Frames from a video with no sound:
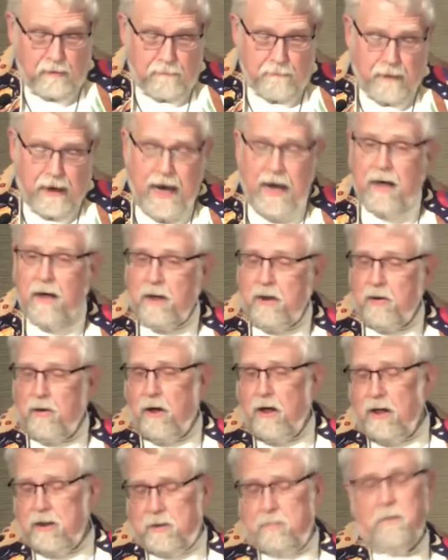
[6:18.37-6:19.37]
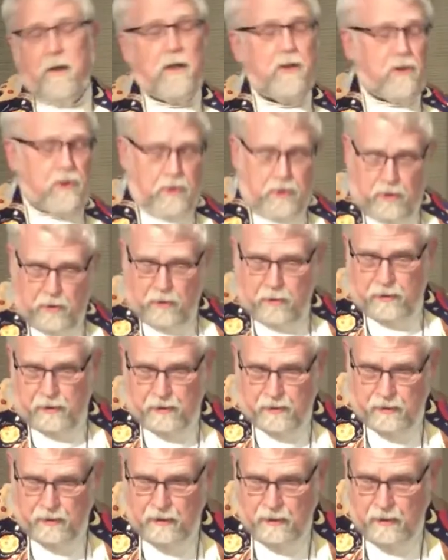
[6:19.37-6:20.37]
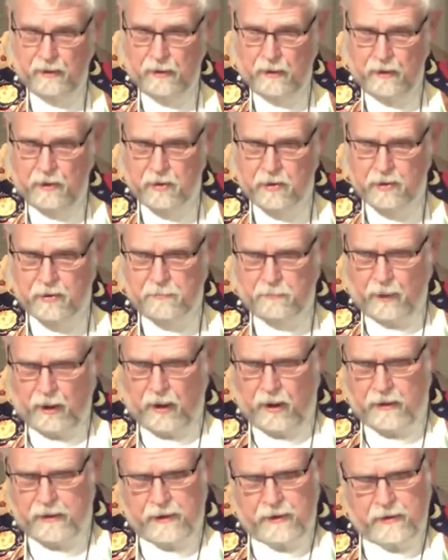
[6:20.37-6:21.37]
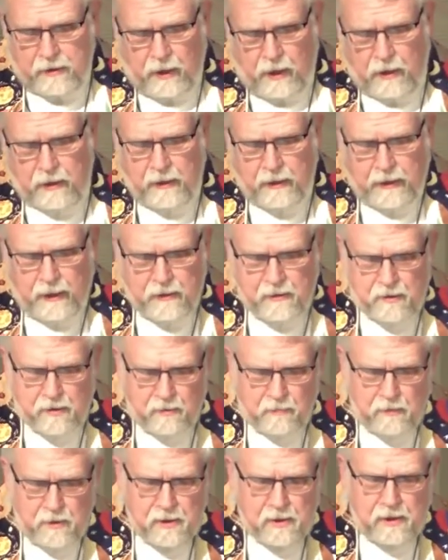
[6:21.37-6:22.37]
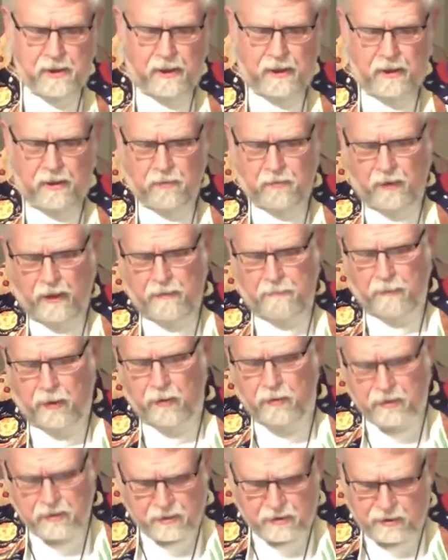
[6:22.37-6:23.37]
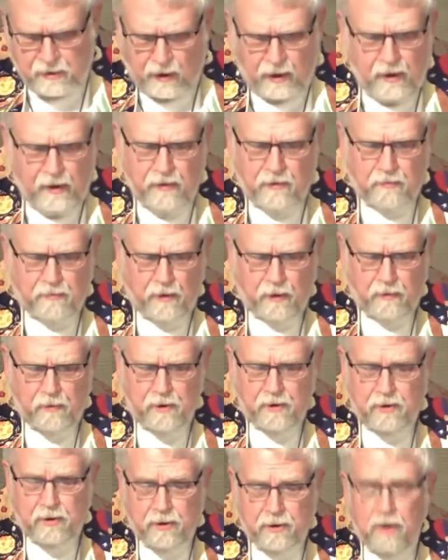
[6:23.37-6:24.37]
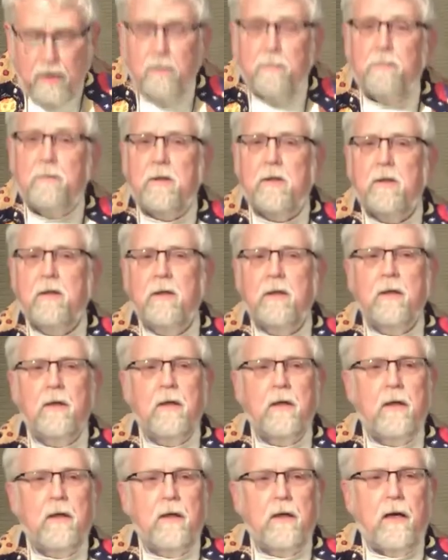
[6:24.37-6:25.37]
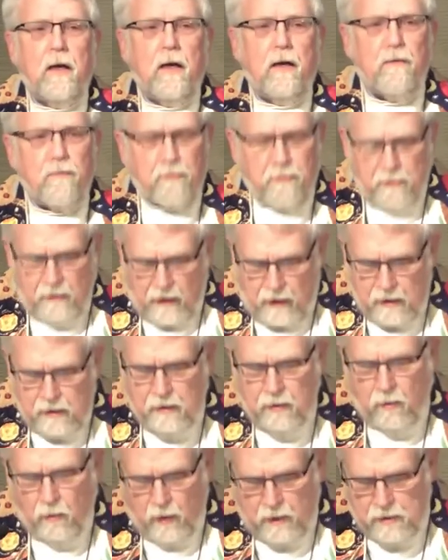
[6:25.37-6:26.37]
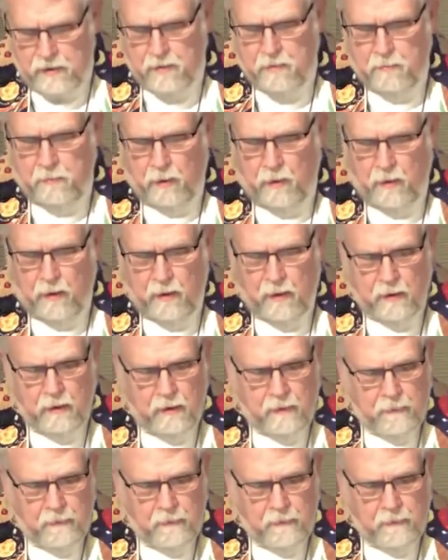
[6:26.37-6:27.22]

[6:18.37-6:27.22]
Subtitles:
back across my shoulder, small and dark against the receding rainbow. The star thrower stooped and flung once more.